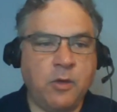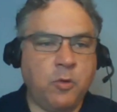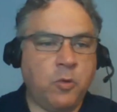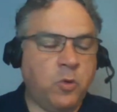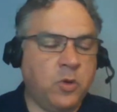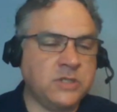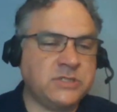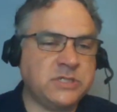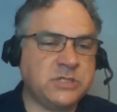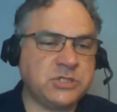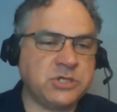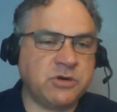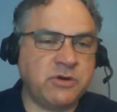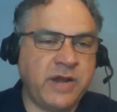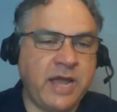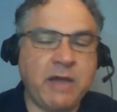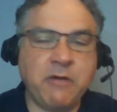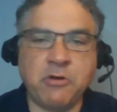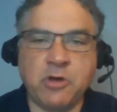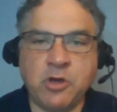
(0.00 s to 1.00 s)
Well, as it
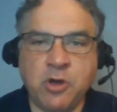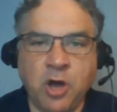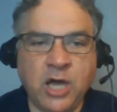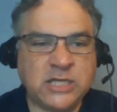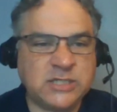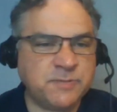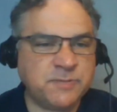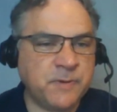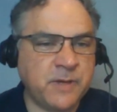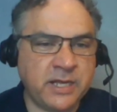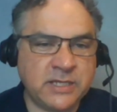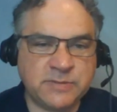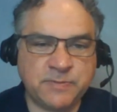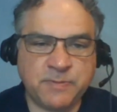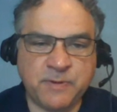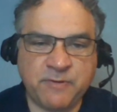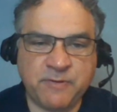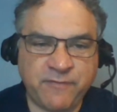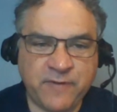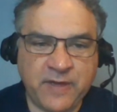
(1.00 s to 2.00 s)
turned out, Gausman has
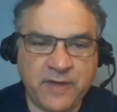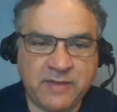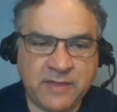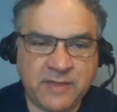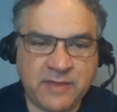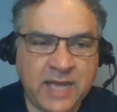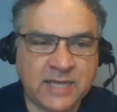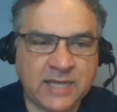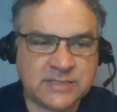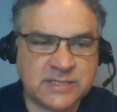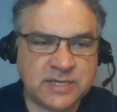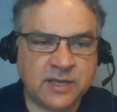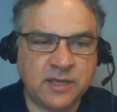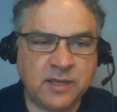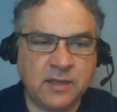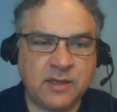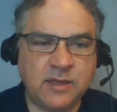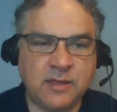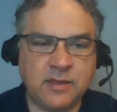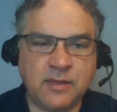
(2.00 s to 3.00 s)
been
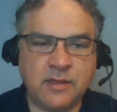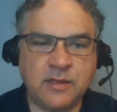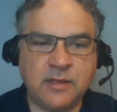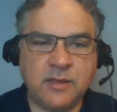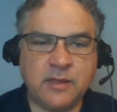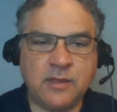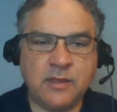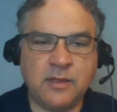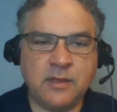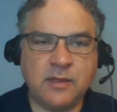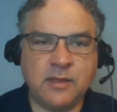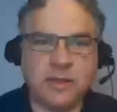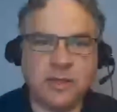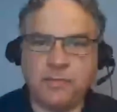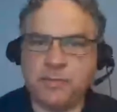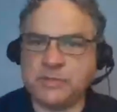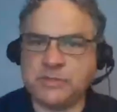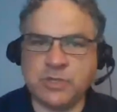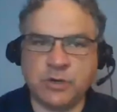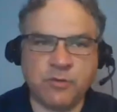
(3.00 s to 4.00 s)
fantastic. He
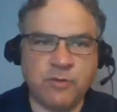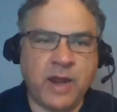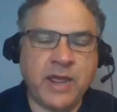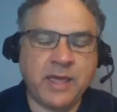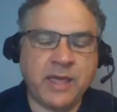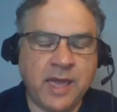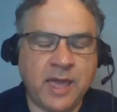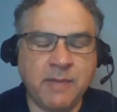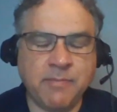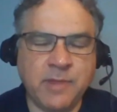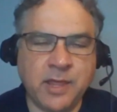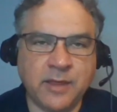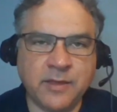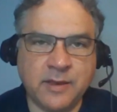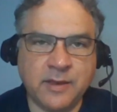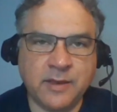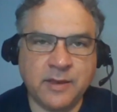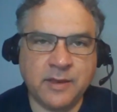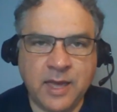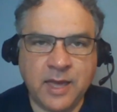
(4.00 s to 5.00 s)
pitched a great game the
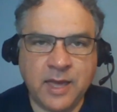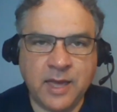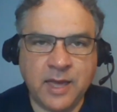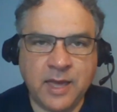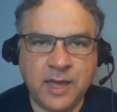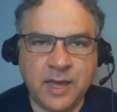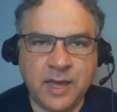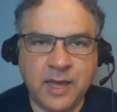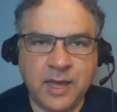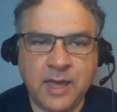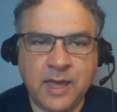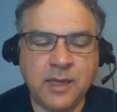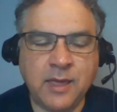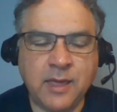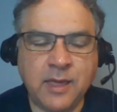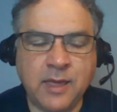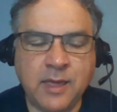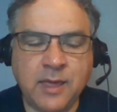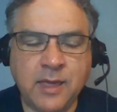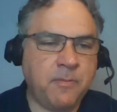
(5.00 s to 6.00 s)
other day.
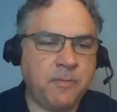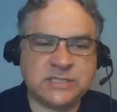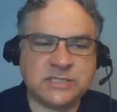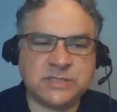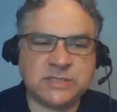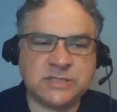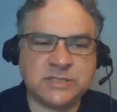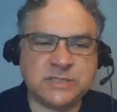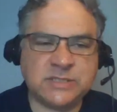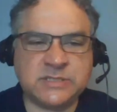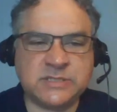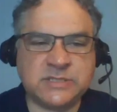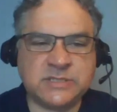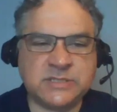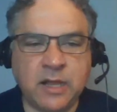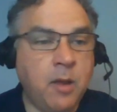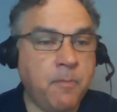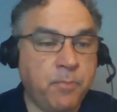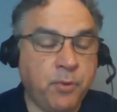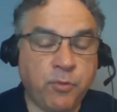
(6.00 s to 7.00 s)
Bassitt's been solid.
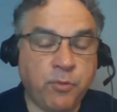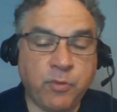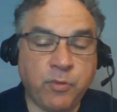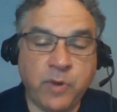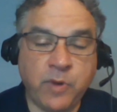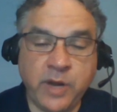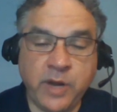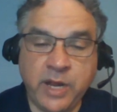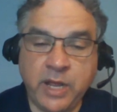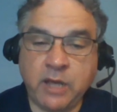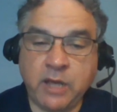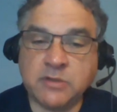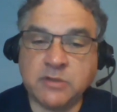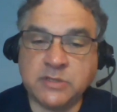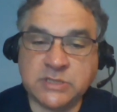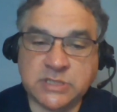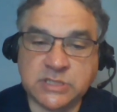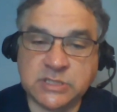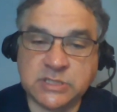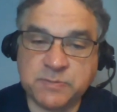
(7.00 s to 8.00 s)
Berrios has
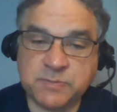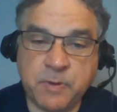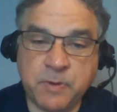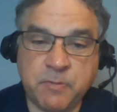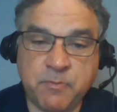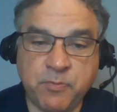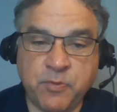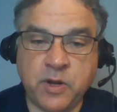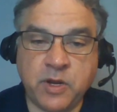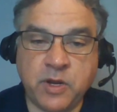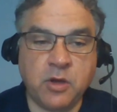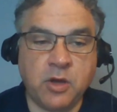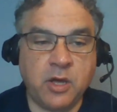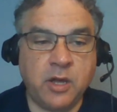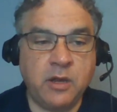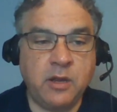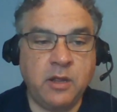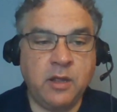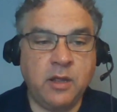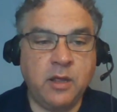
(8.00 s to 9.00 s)
been pretty good.
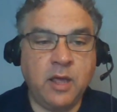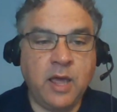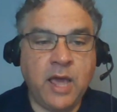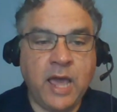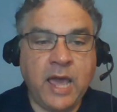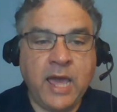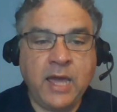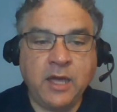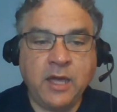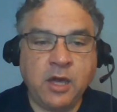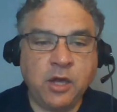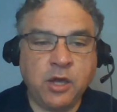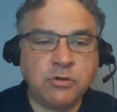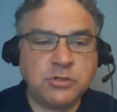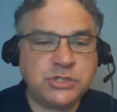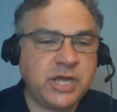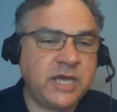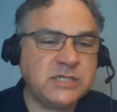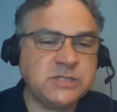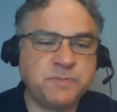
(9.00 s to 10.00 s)
And Kikuchi has
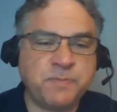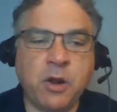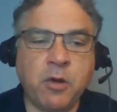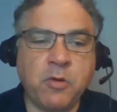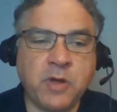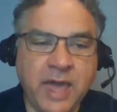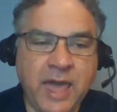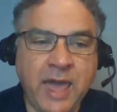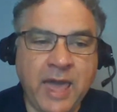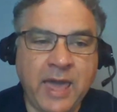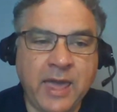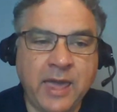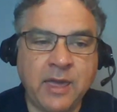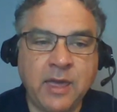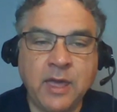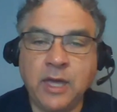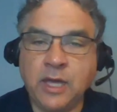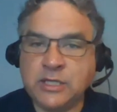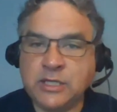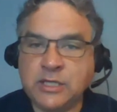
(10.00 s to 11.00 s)
been okay.
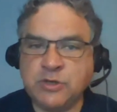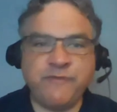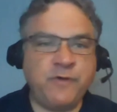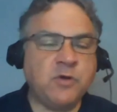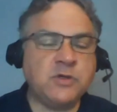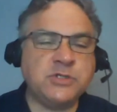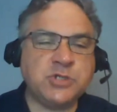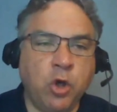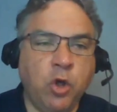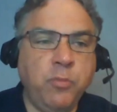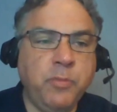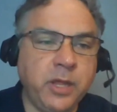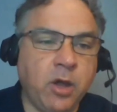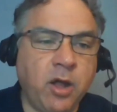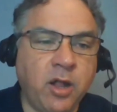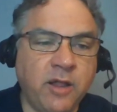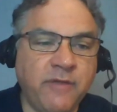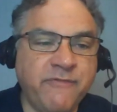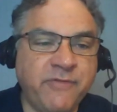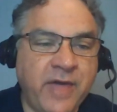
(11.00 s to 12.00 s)
So if you had told
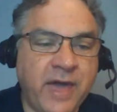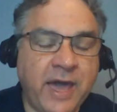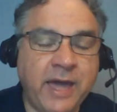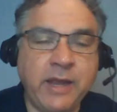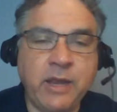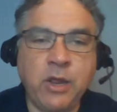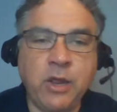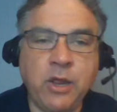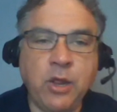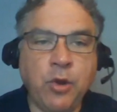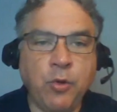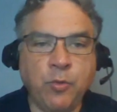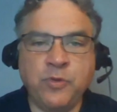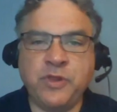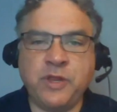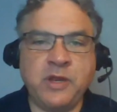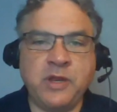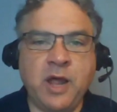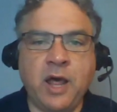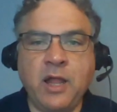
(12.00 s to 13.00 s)
me all of that
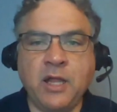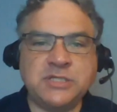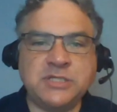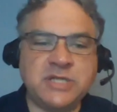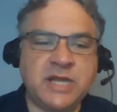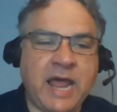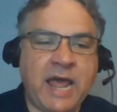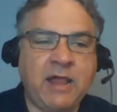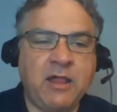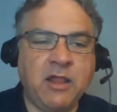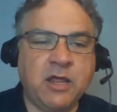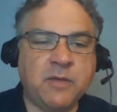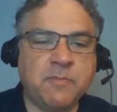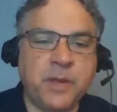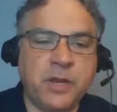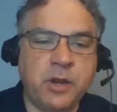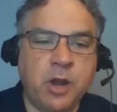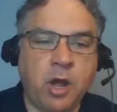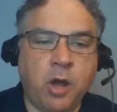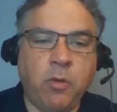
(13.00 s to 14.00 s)
with the knowledge that Alek
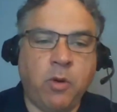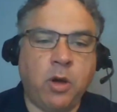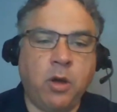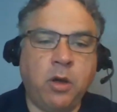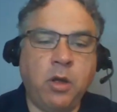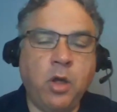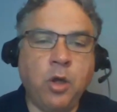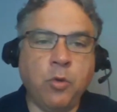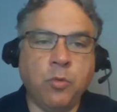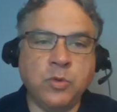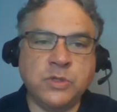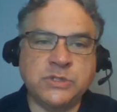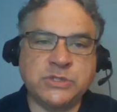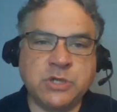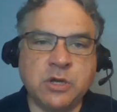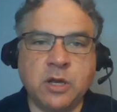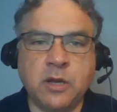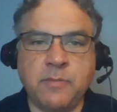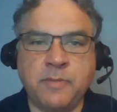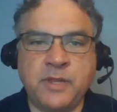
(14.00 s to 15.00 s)
Manoah
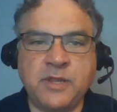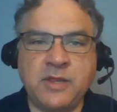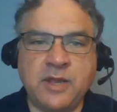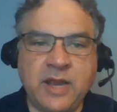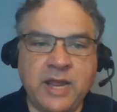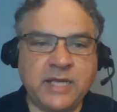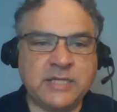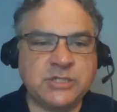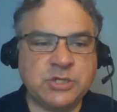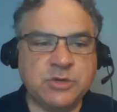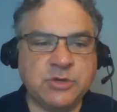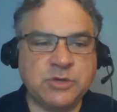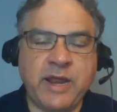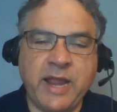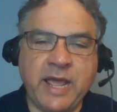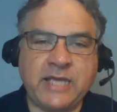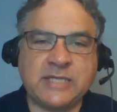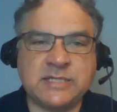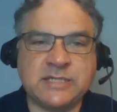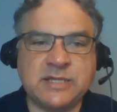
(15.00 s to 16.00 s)
was going to be the next
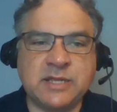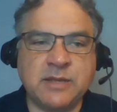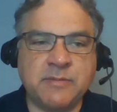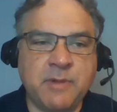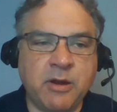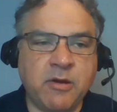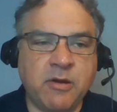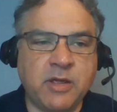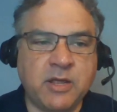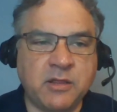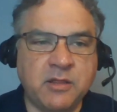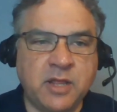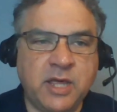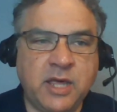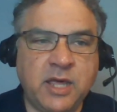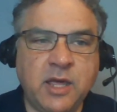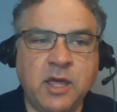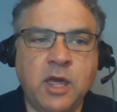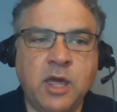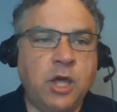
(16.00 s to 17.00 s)
great ace of the American
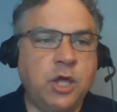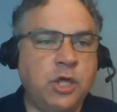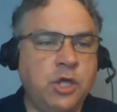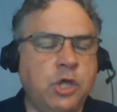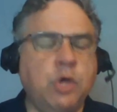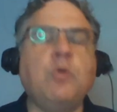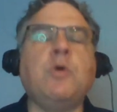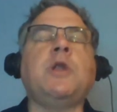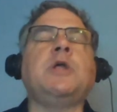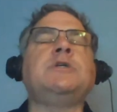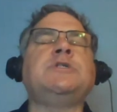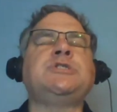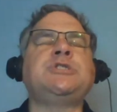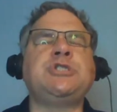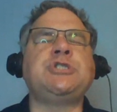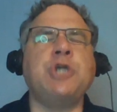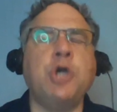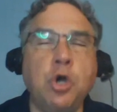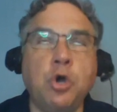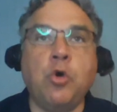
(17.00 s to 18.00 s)
League, you would
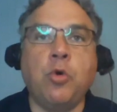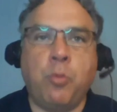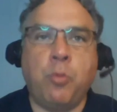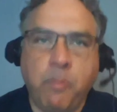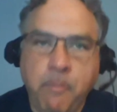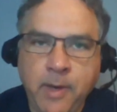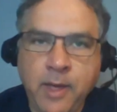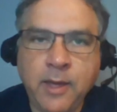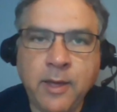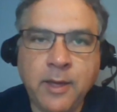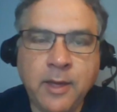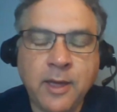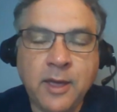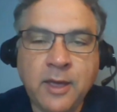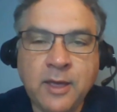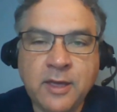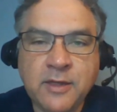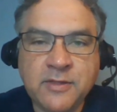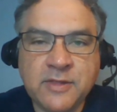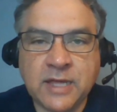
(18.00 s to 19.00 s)
assume
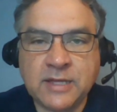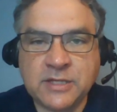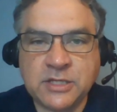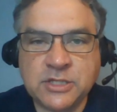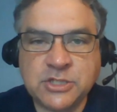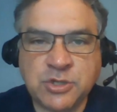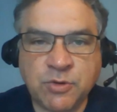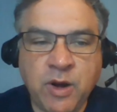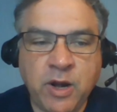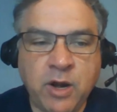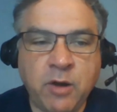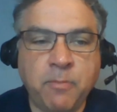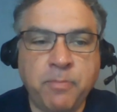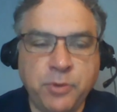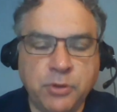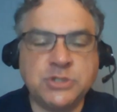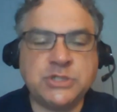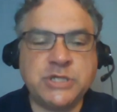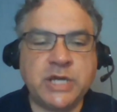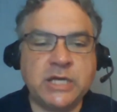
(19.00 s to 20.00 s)
that the Toronto
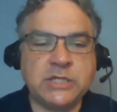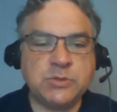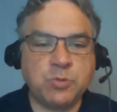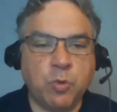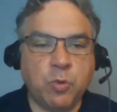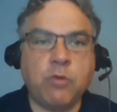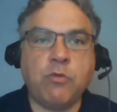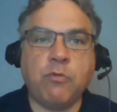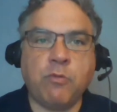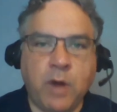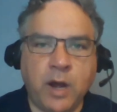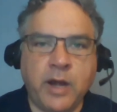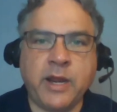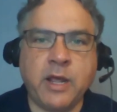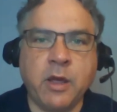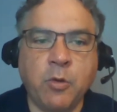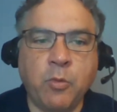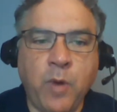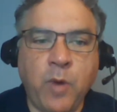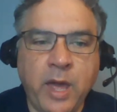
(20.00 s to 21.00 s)
Blue Jays were running
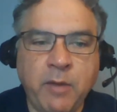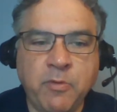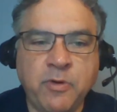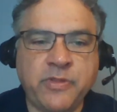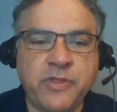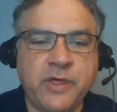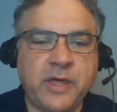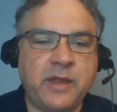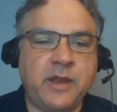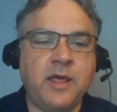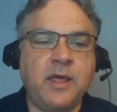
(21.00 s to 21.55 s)
away with it.